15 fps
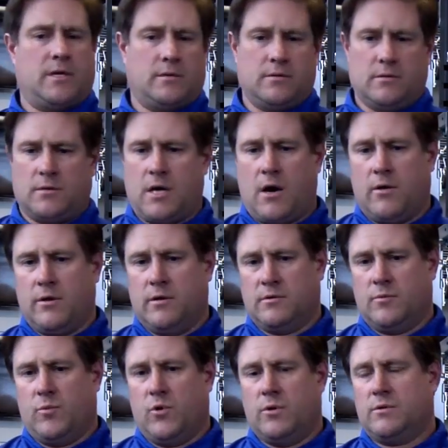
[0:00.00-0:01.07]
that's just how it
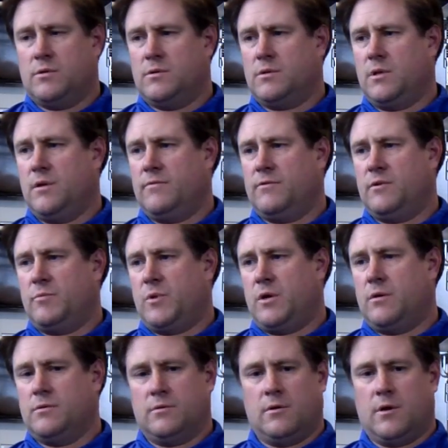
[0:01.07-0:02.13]
is at Boise State
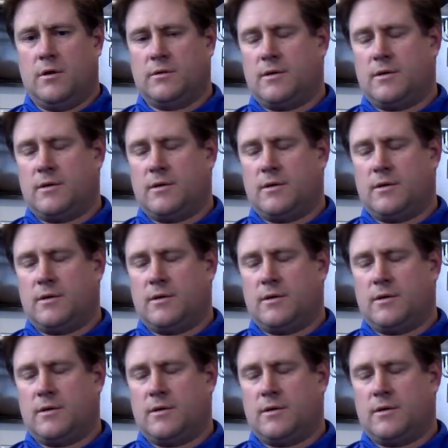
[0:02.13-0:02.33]
football is you're on